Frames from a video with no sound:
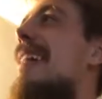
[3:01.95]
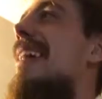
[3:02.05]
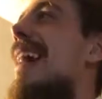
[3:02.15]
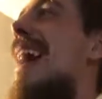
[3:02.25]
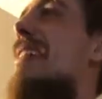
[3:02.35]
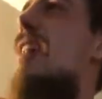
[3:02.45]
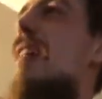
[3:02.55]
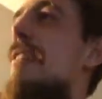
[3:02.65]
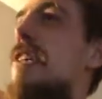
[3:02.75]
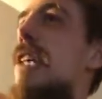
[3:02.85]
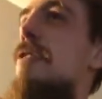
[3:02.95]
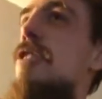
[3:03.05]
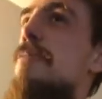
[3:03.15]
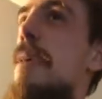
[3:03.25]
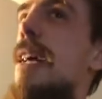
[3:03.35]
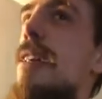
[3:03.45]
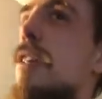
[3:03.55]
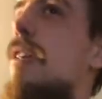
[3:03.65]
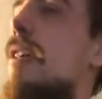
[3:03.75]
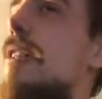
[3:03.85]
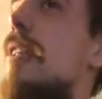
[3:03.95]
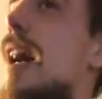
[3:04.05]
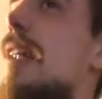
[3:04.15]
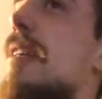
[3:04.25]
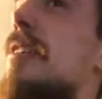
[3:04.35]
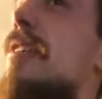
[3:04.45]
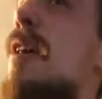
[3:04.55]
he had knowledge and he was speaking the good knowledge.